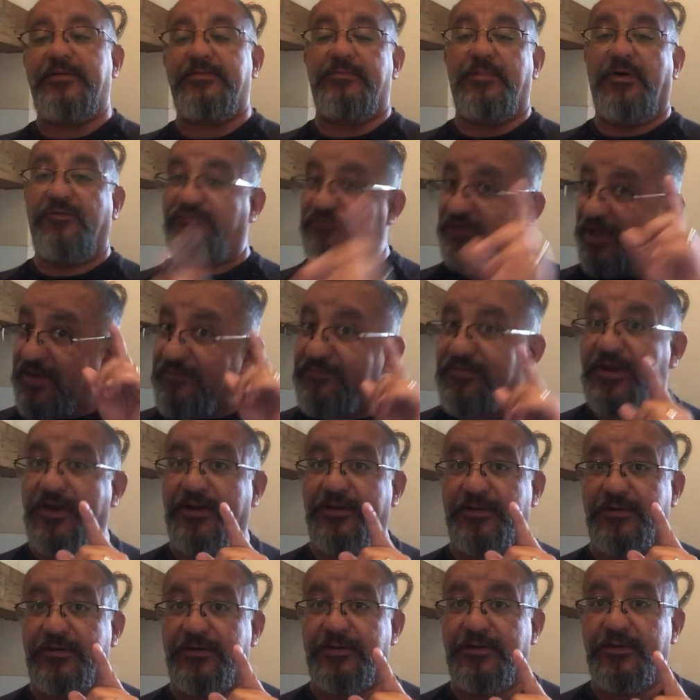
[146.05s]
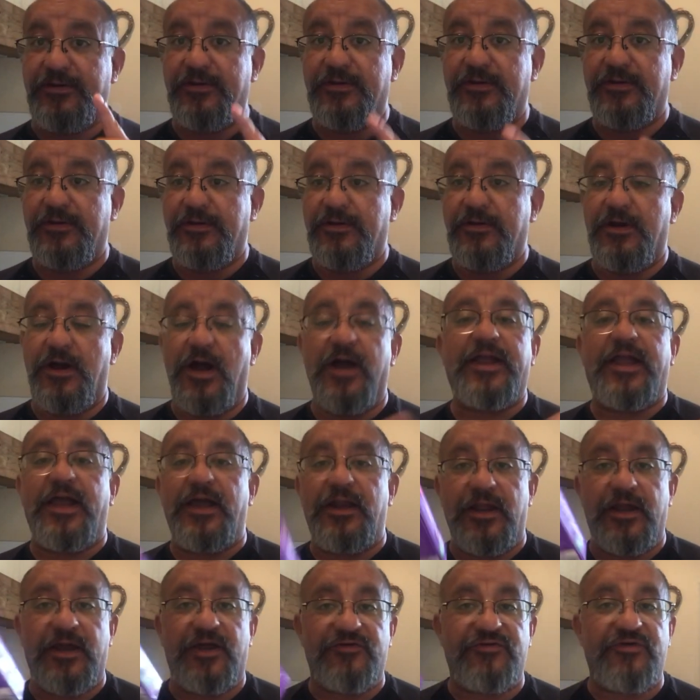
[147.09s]
my favorite, again,
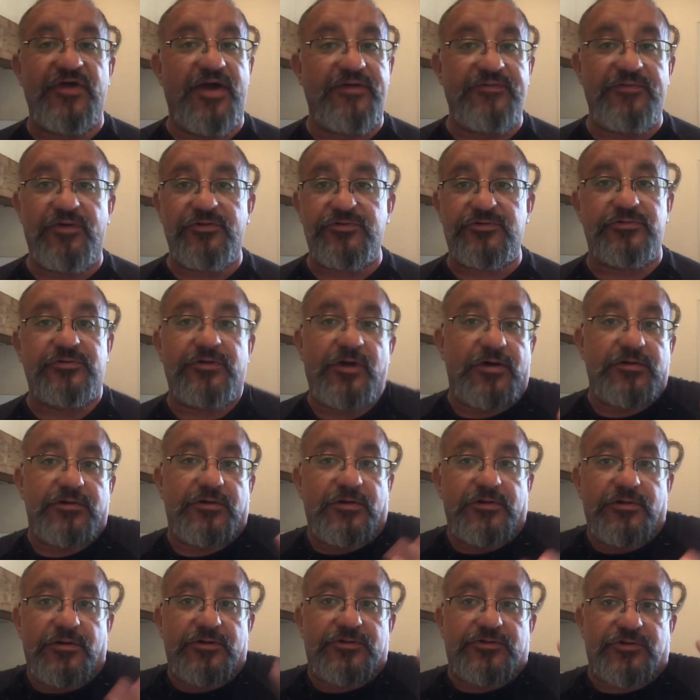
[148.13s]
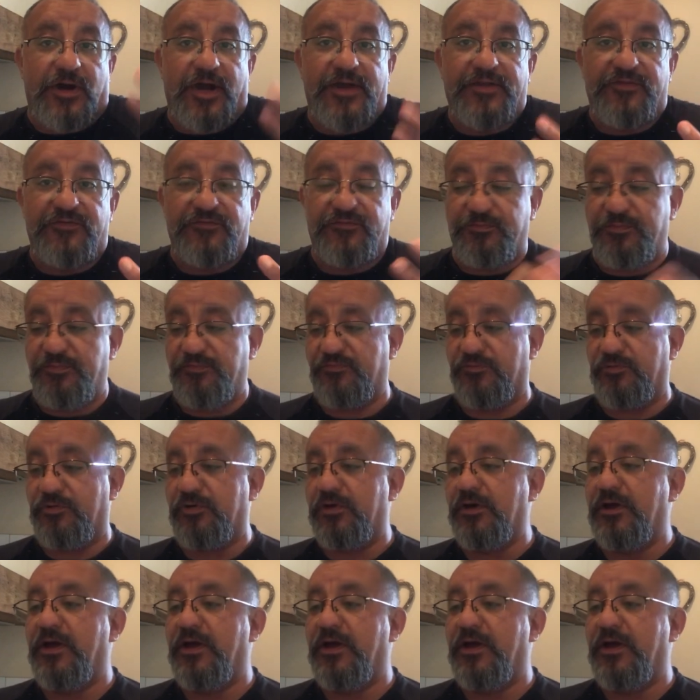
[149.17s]
like I said, I've not tried this before.